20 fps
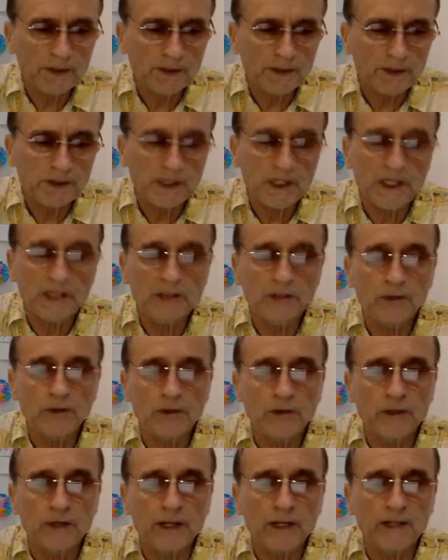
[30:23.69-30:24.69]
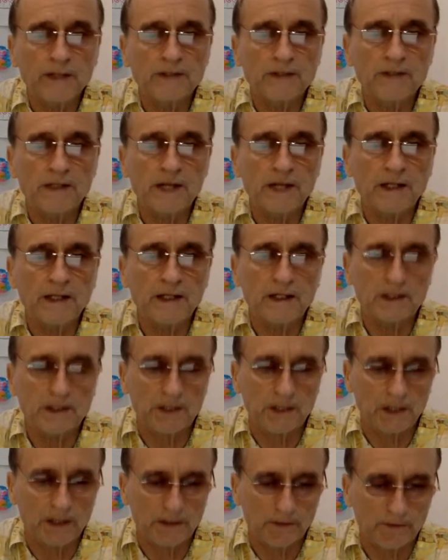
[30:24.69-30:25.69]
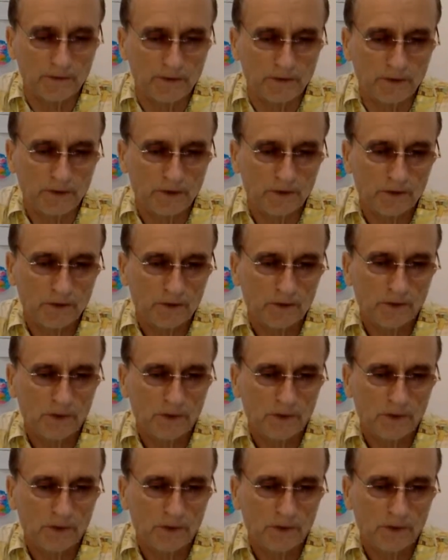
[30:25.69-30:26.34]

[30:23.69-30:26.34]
senior executives.